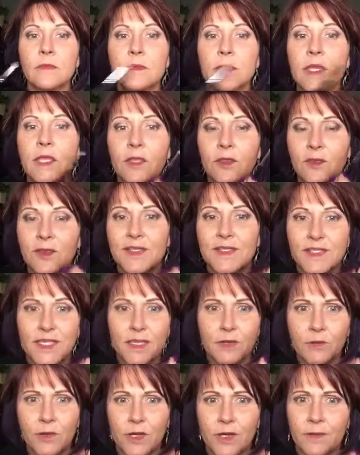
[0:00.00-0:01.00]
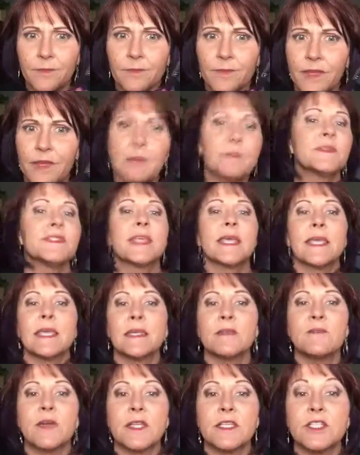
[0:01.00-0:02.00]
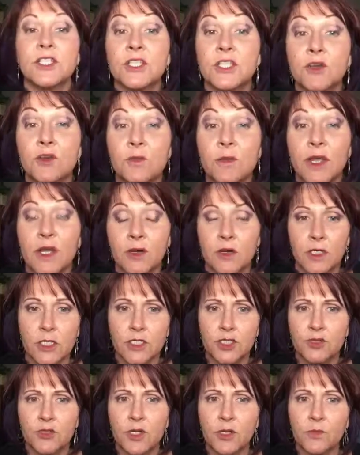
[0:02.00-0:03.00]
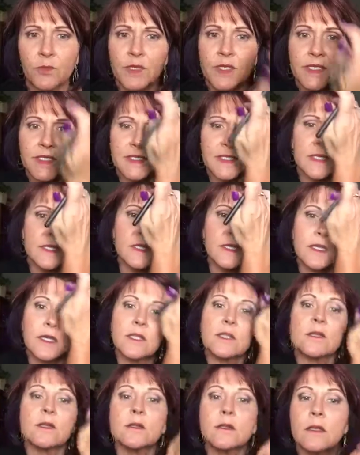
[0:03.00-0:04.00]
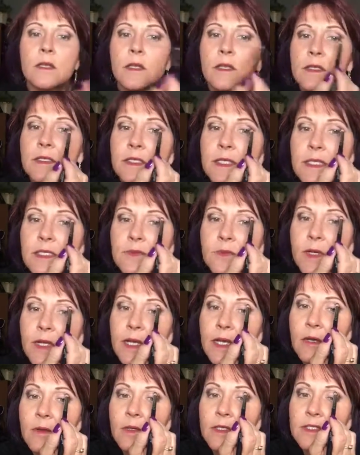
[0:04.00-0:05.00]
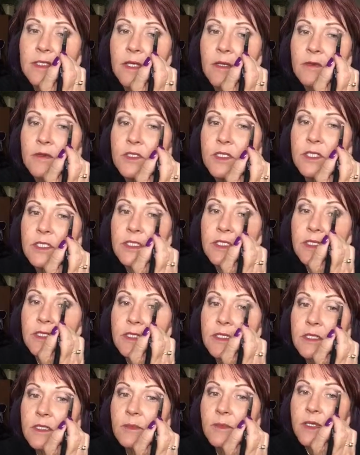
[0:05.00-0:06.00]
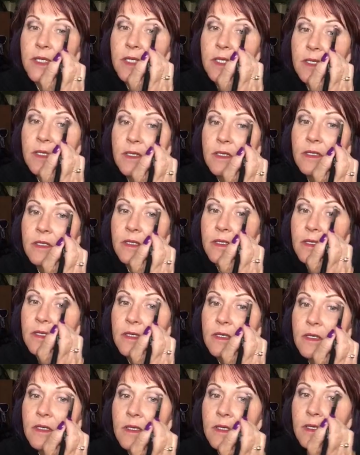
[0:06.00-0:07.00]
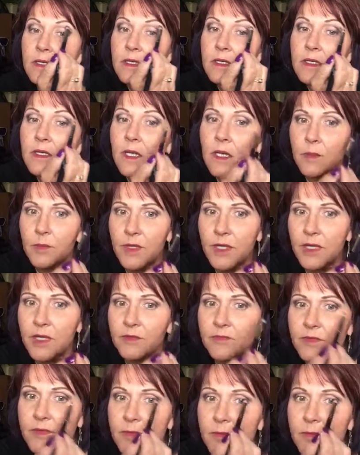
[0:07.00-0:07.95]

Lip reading: I think you can see where I'm saying if I just go in my crease, you don't really see the color. That's why I always go just a little bit above.